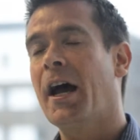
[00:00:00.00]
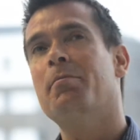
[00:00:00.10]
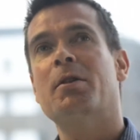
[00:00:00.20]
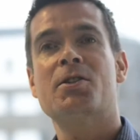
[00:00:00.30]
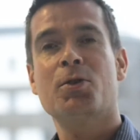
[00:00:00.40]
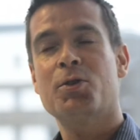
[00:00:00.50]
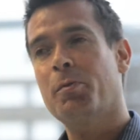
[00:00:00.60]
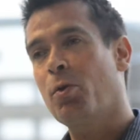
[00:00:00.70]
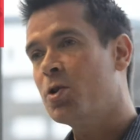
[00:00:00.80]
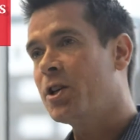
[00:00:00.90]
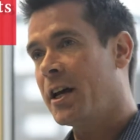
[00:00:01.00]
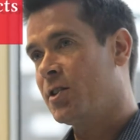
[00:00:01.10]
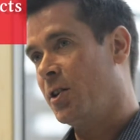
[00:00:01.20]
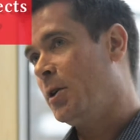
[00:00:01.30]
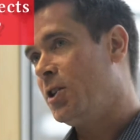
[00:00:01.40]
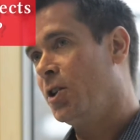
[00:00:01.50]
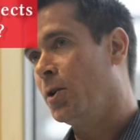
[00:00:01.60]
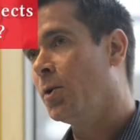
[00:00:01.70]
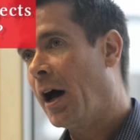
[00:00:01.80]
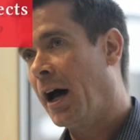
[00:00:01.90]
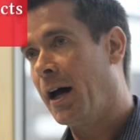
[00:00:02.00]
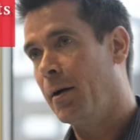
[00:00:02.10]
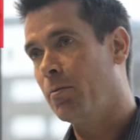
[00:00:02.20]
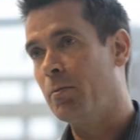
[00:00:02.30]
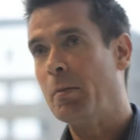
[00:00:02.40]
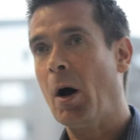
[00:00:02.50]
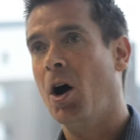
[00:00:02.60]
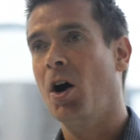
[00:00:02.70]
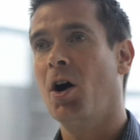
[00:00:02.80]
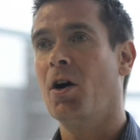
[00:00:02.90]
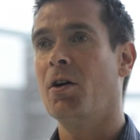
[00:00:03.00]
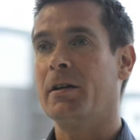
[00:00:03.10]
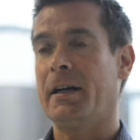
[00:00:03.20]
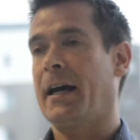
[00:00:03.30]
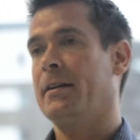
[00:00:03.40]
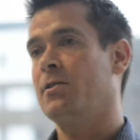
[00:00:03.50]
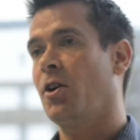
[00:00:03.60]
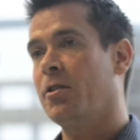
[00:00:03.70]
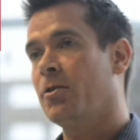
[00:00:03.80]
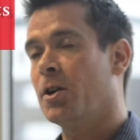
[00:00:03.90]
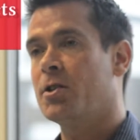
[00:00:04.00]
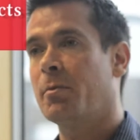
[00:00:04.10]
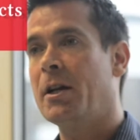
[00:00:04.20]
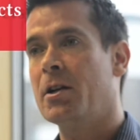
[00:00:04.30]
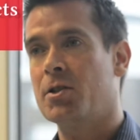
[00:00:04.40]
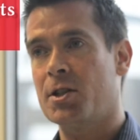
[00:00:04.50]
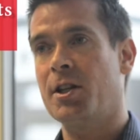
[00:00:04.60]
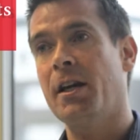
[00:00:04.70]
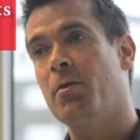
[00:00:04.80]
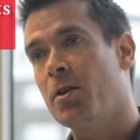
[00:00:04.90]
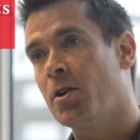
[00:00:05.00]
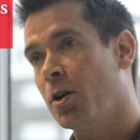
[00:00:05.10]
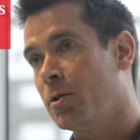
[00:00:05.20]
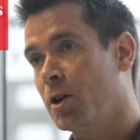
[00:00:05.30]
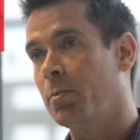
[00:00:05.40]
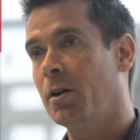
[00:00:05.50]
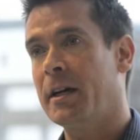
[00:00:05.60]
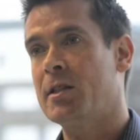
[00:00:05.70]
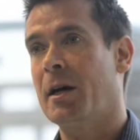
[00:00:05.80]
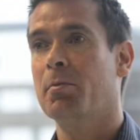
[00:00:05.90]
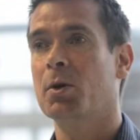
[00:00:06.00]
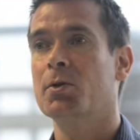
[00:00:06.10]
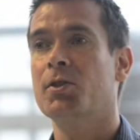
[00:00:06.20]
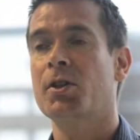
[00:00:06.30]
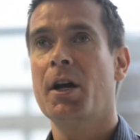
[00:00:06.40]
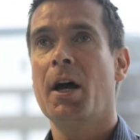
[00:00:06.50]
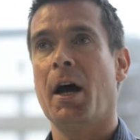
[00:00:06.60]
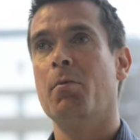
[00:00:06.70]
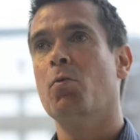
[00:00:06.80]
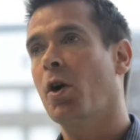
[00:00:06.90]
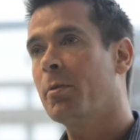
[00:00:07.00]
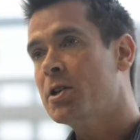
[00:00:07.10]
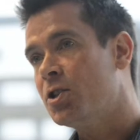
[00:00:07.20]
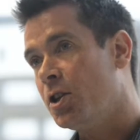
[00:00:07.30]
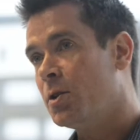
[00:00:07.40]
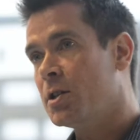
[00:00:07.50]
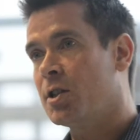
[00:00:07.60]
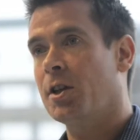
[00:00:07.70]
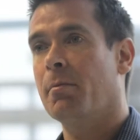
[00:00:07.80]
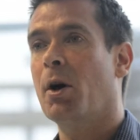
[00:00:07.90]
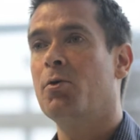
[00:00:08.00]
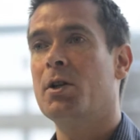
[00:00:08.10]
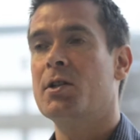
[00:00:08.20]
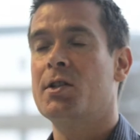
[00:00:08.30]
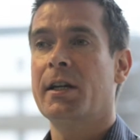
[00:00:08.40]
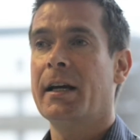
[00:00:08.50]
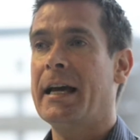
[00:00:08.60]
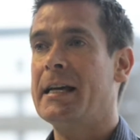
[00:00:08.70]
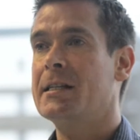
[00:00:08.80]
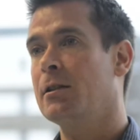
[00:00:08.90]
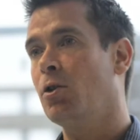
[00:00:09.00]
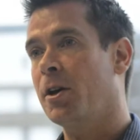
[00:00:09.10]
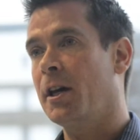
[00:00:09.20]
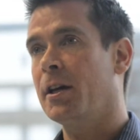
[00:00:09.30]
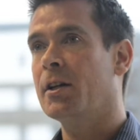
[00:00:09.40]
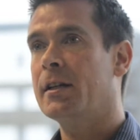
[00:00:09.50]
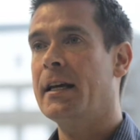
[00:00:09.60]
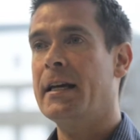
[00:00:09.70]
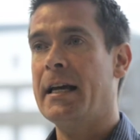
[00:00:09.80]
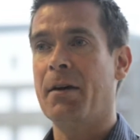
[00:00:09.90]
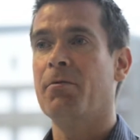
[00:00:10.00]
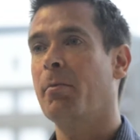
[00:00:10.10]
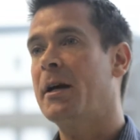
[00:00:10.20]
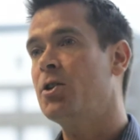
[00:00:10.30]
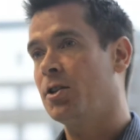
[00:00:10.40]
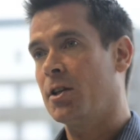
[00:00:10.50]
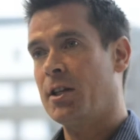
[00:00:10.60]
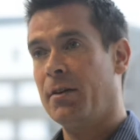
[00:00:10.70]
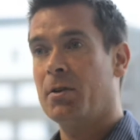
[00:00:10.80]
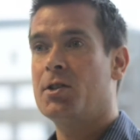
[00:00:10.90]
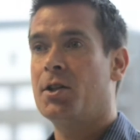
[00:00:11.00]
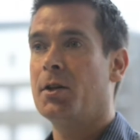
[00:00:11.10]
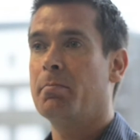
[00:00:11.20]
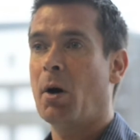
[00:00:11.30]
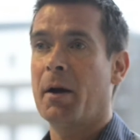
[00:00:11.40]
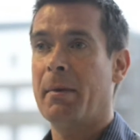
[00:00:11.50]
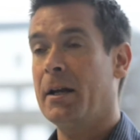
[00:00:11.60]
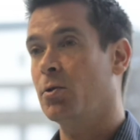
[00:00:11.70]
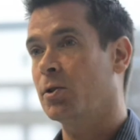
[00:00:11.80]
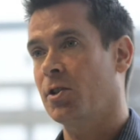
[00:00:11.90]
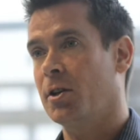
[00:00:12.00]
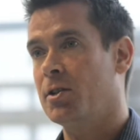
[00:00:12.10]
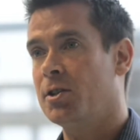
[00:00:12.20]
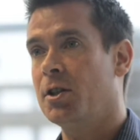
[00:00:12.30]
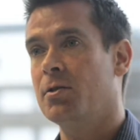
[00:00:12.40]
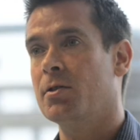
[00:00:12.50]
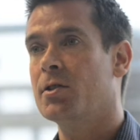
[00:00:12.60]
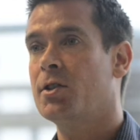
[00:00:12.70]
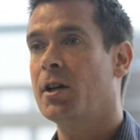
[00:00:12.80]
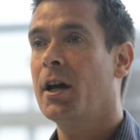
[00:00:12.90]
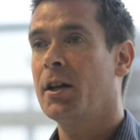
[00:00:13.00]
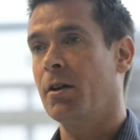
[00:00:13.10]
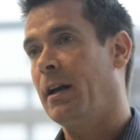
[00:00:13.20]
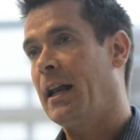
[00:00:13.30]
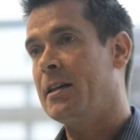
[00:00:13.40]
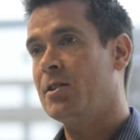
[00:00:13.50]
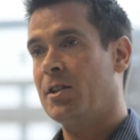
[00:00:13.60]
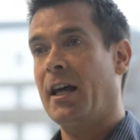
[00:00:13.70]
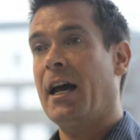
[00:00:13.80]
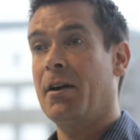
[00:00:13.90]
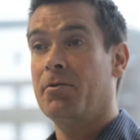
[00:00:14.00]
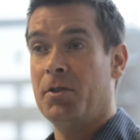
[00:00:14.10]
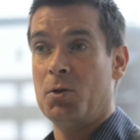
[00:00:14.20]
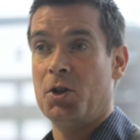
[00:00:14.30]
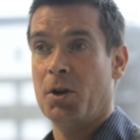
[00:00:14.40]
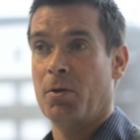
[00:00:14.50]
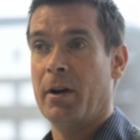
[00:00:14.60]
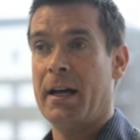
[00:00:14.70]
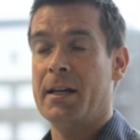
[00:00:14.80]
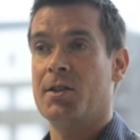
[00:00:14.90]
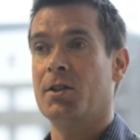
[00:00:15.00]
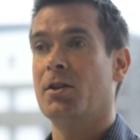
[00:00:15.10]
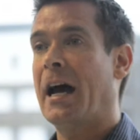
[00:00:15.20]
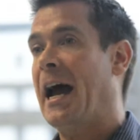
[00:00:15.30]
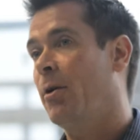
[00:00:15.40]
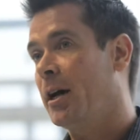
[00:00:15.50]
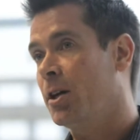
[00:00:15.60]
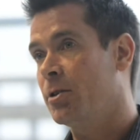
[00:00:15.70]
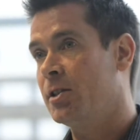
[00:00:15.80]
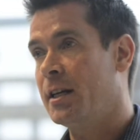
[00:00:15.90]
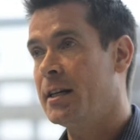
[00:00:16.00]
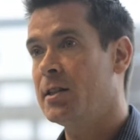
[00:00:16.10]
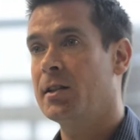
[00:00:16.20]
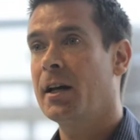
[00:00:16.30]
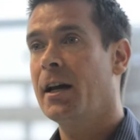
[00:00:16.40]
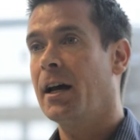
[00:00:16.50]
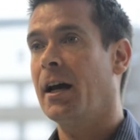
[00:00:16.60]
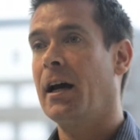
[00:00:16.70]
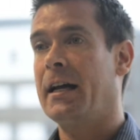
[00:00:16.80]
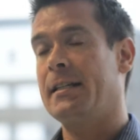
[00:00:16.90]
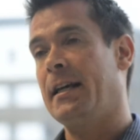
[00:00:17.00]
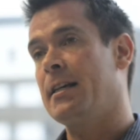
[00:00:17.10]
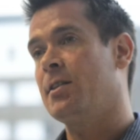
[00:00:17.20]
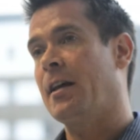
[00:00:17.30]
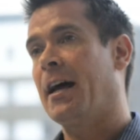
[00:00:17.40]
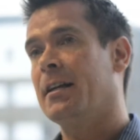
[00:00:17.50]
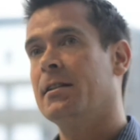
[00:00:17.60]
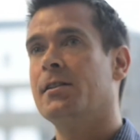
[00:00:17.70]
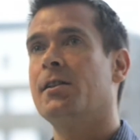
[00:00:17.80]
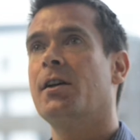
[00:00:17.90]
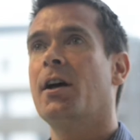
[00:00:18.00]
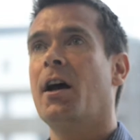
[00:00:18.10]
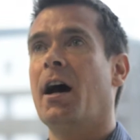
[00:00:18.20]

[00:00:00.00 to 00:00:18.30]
The sorts of projects that we do are, again, diverse. I mean, just to give you a couple of examples, one of my students at the moment is looking at the information that's given to biomedical science students that relates to their future careers and how accurate it is, and